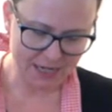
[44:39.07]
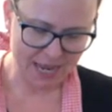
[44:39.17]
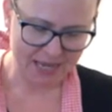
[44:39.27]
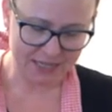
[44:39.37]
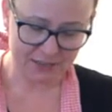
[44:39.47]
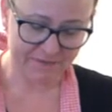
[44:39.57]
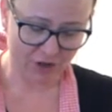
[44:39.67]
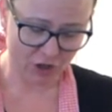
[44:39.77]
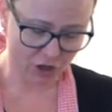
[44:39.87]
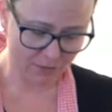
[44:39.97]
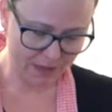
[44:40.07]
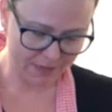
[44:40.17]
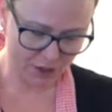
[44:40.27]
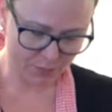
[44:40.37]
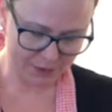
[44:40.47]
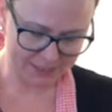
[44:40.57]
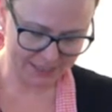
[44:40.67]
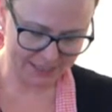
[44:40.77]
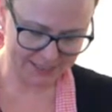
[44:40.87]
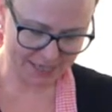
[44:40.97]
and it's firm, and then you press
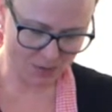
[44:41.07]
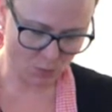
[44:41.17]
the inside.